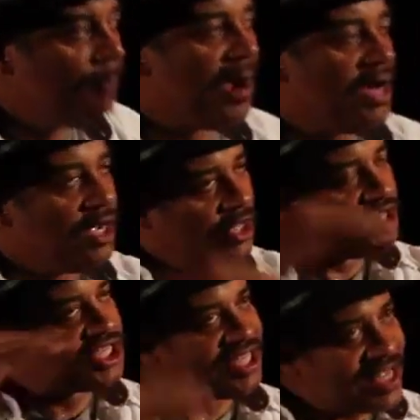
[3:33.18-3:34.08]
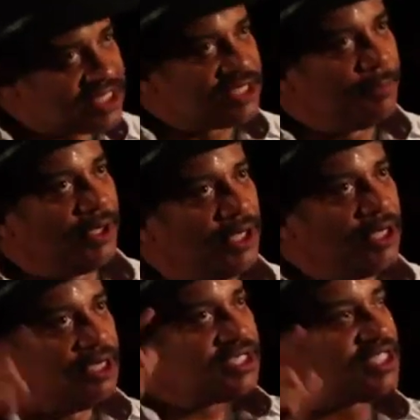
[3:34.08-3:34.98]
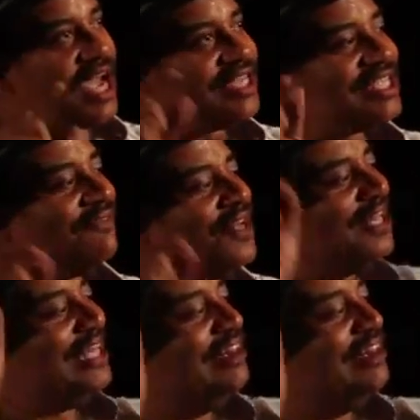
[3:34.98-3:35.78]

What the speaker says: But the sensible, scientifically